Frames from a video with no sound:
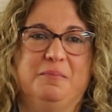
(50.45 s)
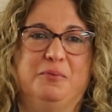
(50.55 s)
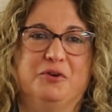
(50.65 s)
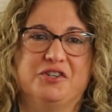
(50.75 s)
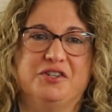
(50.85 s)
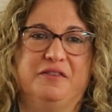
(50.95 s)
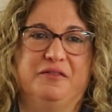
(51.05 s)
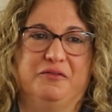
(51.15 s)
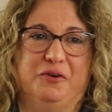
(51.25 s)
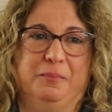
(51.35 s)
portion
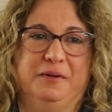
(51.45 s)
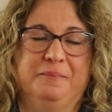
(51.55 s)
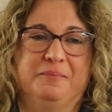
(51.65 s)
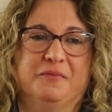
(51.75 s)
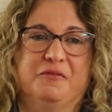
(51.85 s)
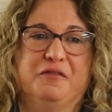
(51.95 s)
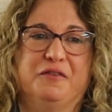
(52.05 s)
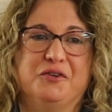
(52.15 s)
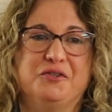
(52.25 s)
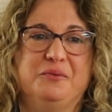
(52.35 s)
of the rope,
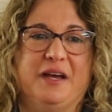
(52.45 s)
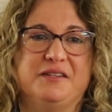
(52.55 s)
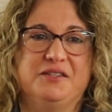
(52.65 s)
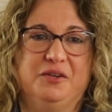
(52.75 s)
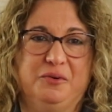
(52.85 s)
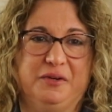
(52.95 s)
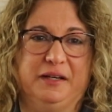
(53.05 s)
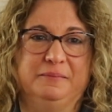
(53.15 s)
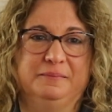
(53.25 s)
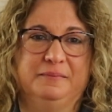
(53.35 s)
referred to as
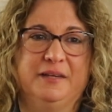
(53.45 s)
decoding.